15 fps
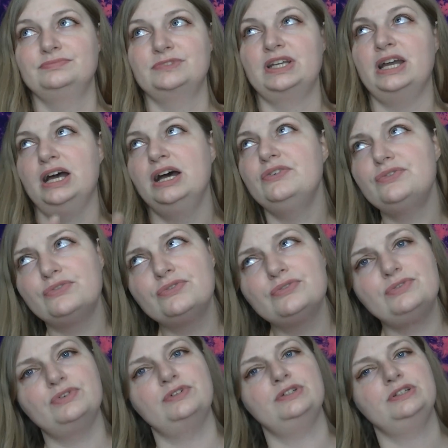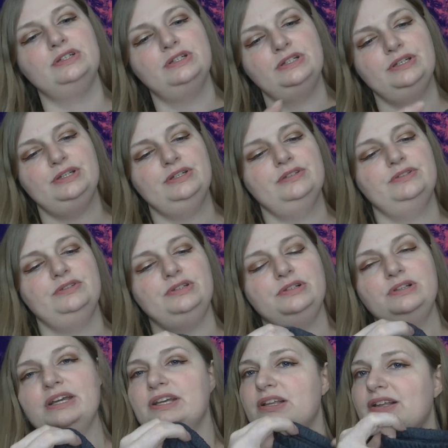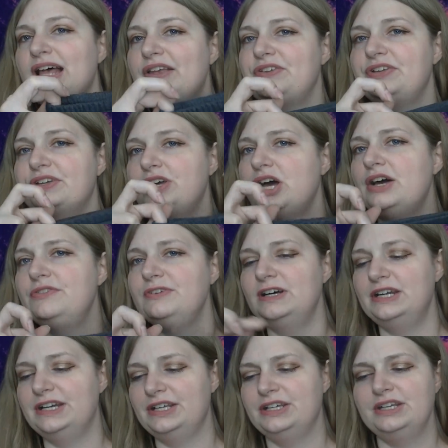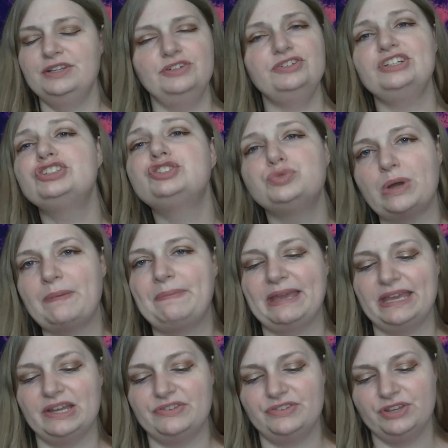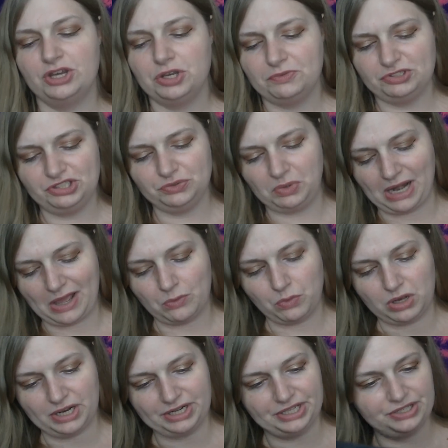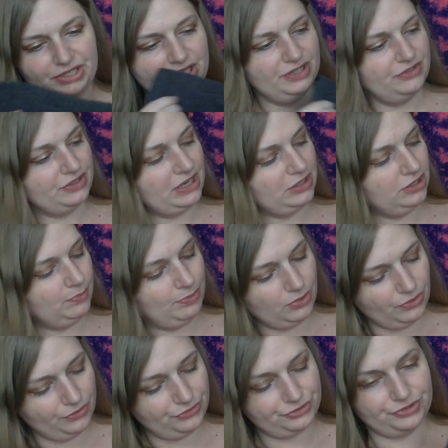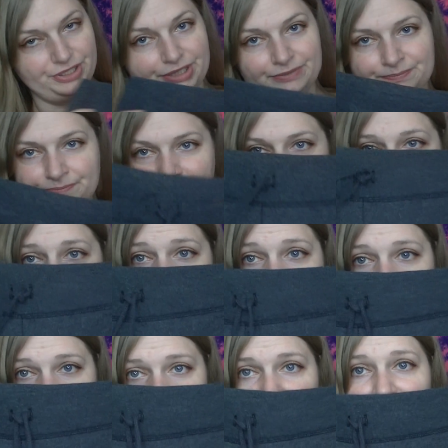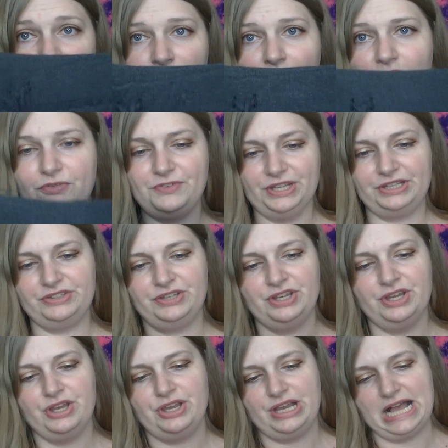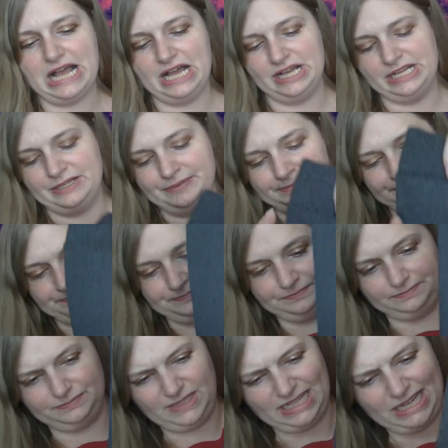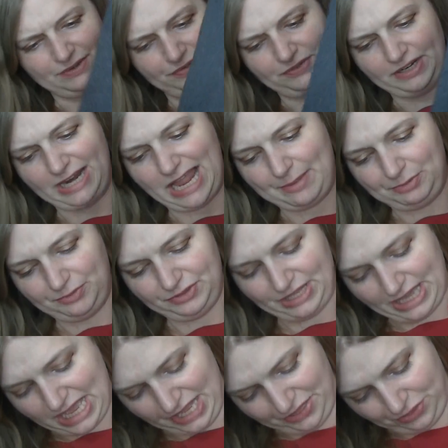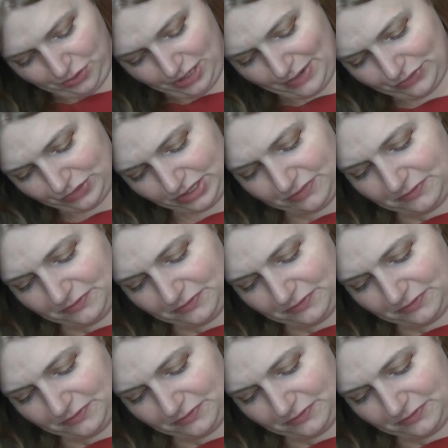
cuff little like elastic cuff on it. They're just sweatpants, which is what I wanted. It's got a little pull string. Perfect. Um, and I was very happy with that. I thought I was going to